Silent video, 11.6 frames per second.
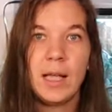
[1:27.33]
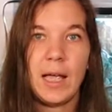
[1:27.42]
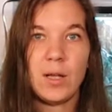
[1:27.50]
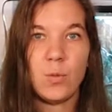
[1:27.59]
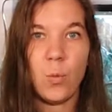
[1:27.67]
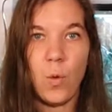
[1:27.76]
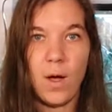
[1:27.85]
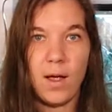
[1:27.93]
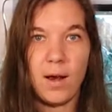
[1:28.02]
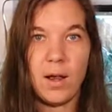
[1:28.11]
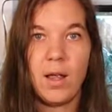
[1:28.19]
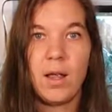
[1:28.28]
and
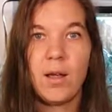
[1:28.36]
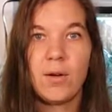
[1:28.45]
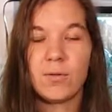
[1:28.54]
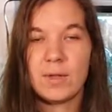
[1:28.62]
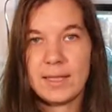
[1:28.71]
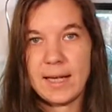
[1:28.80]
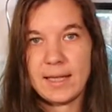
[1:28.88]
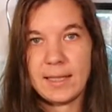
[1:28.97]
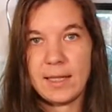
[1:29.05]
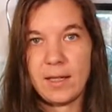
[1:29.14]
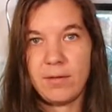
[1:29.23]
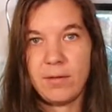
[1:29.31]
1
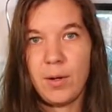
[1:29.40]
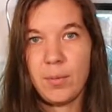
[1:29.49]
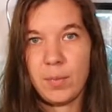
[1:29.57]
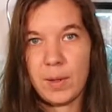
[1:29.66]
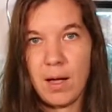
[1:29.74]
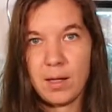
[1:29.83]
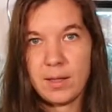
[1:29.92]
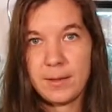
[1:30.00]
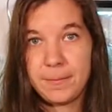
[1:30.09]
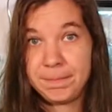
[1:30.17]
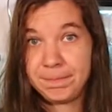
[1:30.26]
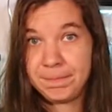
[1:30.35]
recessive blonde.